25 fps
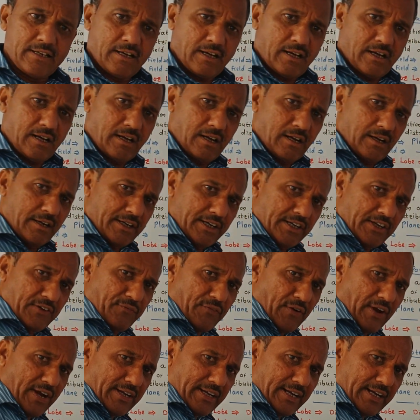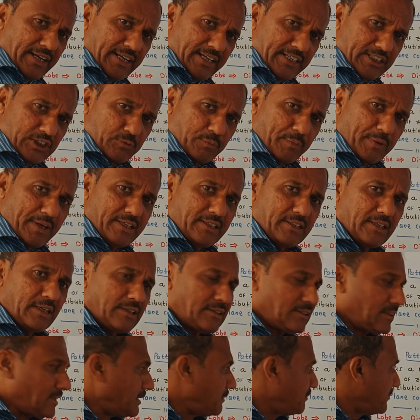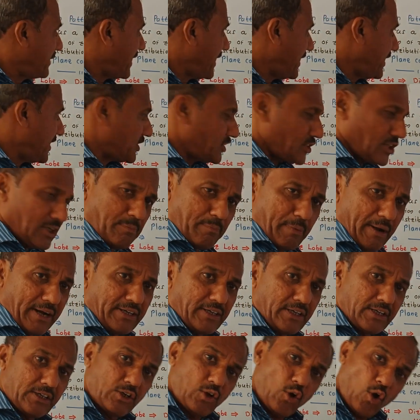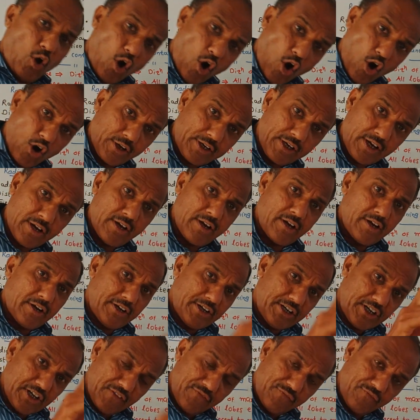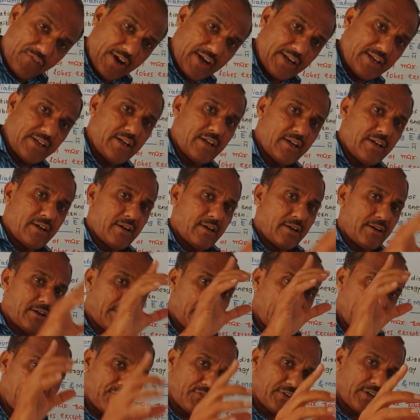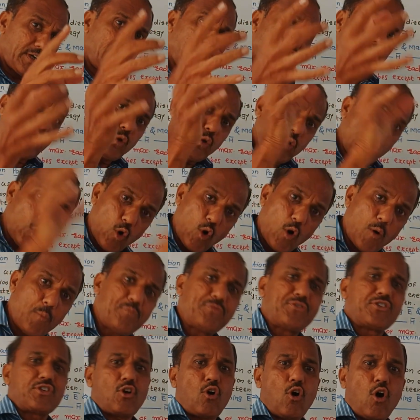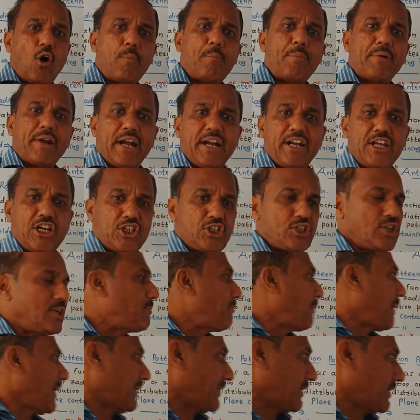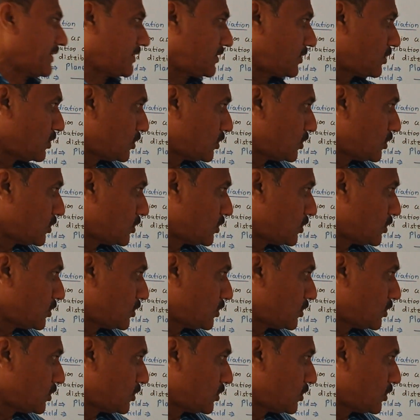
uh, define and explain the term radiation pattern or define different lobes of radiation pattern.